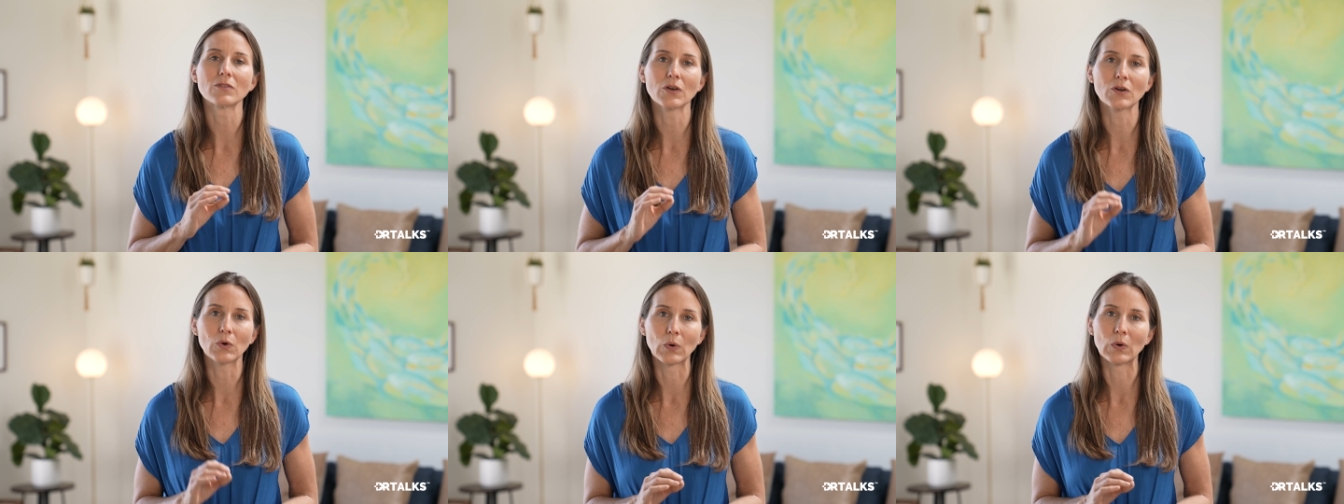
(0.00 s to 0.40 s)

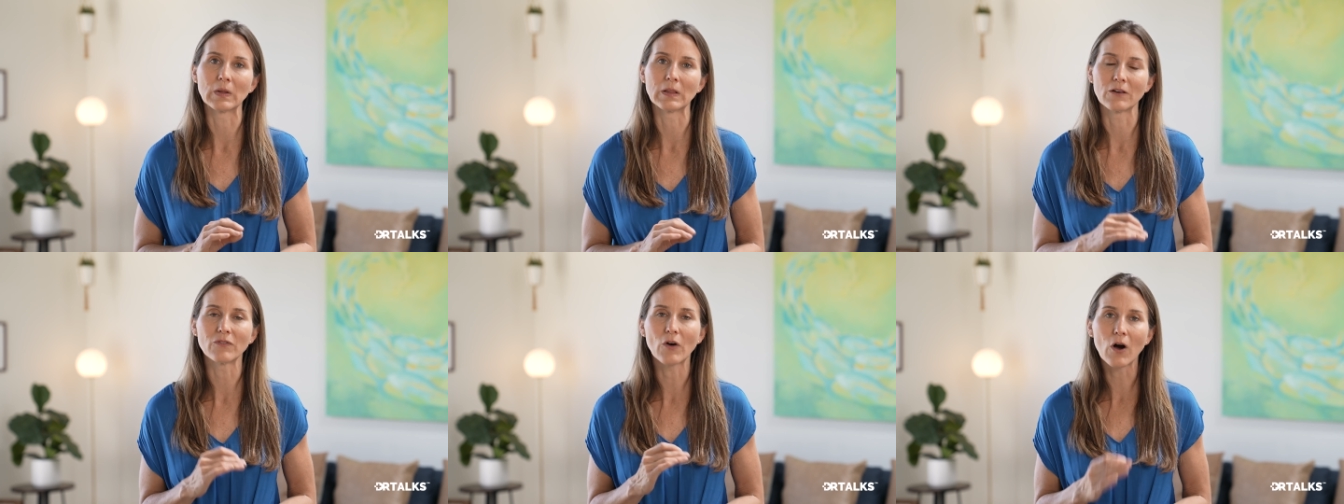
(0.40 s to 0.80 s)
the
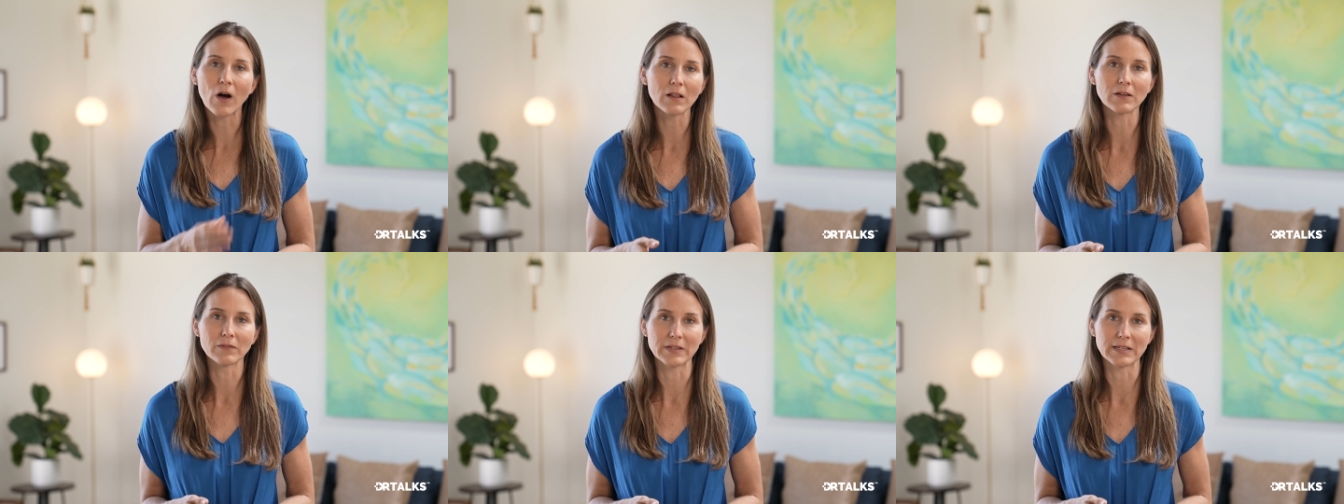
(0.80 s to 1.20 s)
goal of
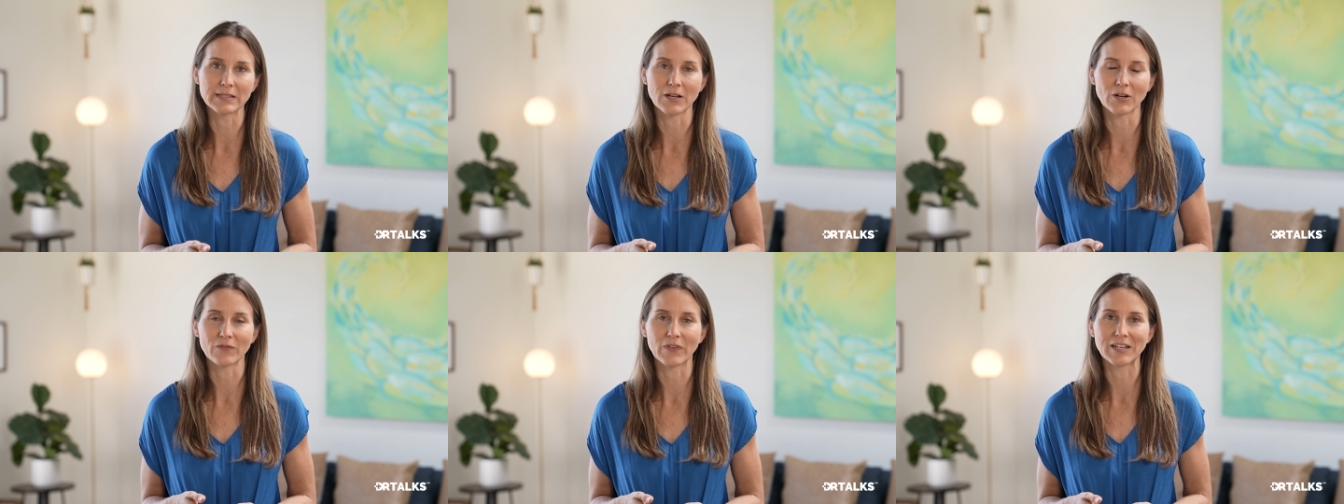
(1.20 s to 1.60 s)
all of these
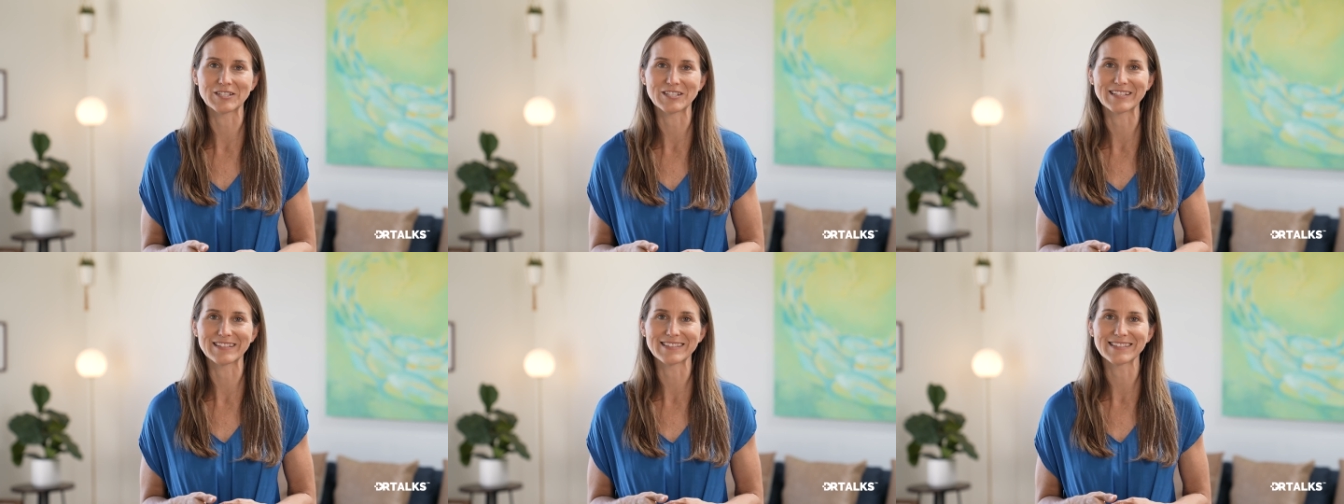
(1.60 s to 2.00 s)

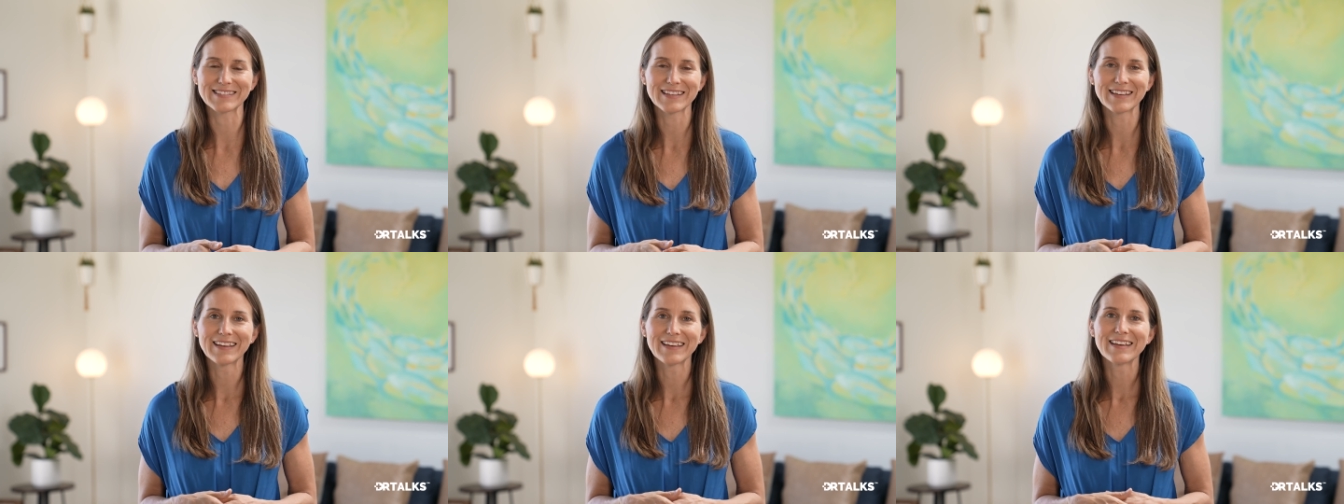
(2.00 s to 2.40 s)
interventions.